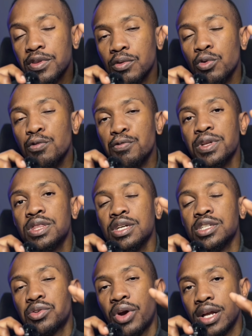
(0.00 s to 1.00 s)
fit this
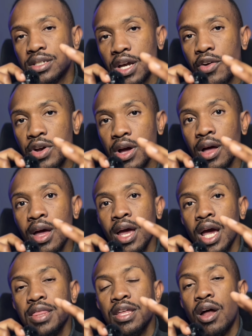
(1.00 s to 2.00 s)
criteria
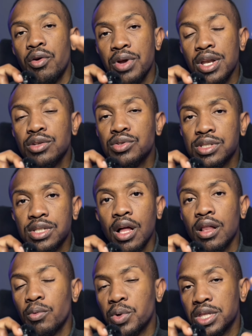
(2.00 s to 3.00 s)
and that are ready to
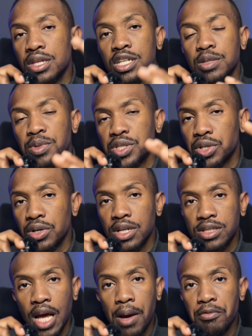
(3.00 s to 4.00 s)
sell within this particular
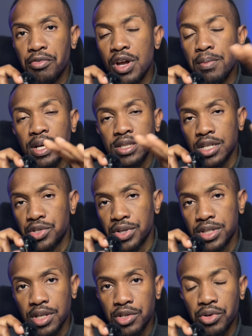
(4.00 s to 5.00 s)
time frame, etc.,
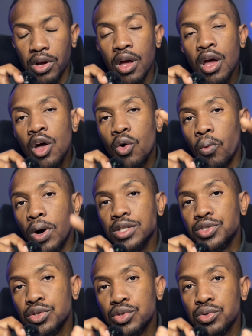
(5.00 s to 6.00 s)
etc. Once
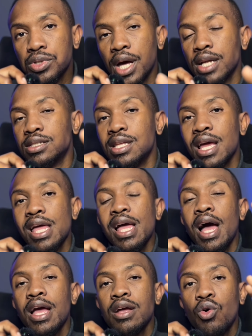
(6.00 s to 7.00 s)
you do do that, the
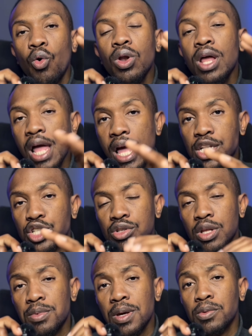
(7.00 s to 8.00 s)
AI caller agent
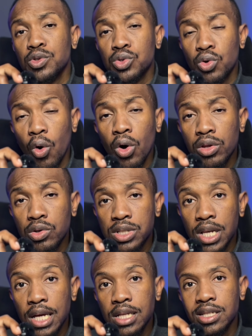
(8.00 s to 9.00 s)
then be able to call those
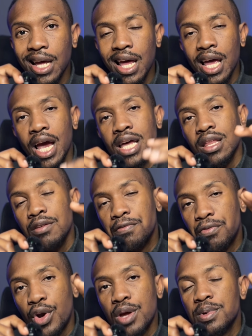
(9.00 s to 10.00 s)
leads and then
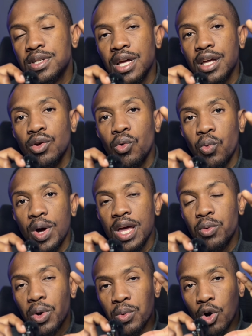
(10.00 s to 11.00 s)
frame it in a way
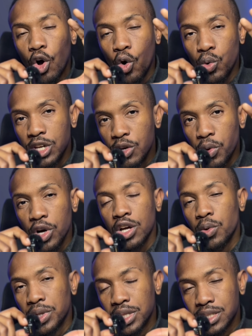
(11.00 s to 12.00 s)
where we're only working
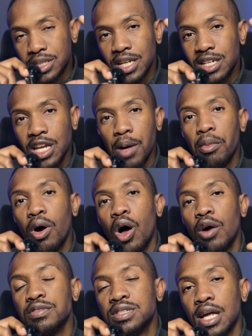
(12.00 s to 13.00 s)
with a set number
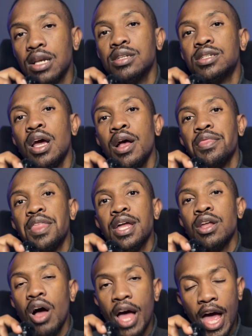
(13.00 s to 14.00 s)
of sellers that
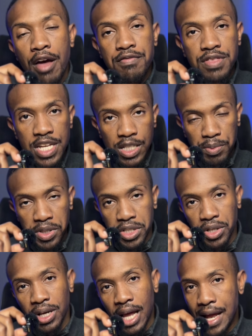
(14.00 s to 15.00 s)
have this
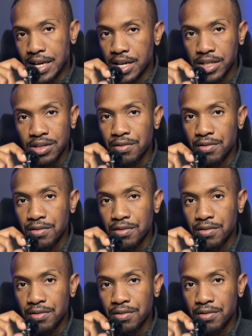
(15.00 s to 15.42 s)
particular identity